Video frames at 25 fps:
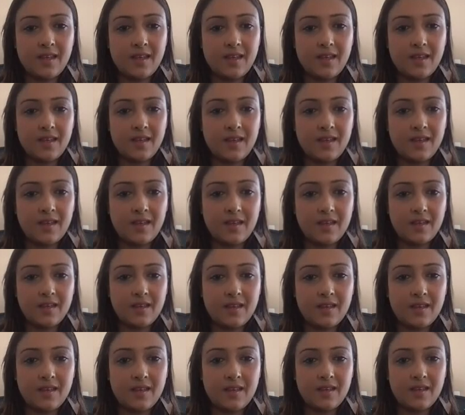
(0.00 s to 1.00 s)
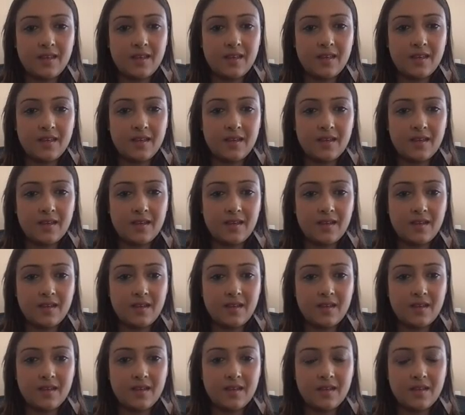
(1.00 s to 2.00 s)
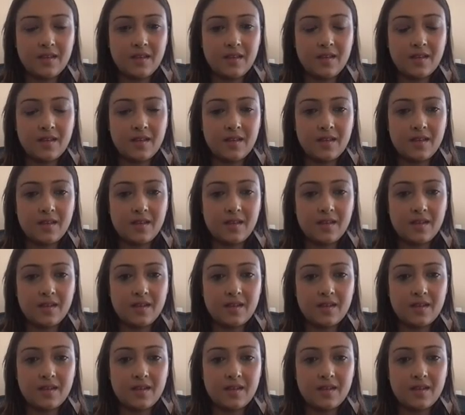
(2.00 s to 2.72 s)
No words are spoken by the person on screen.